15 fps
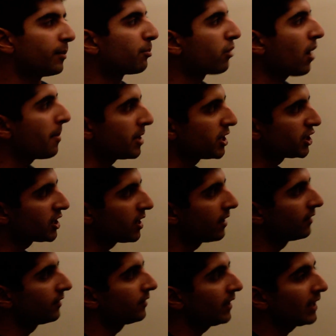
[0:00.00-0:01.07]

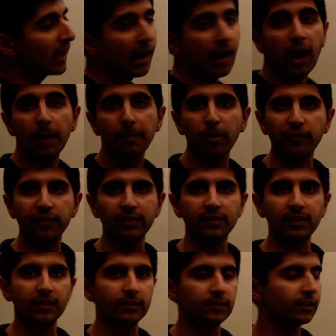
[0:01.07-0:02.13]
Prebisch-Singer
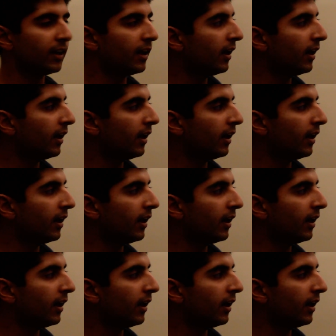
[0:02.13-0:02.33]
Hypothesis.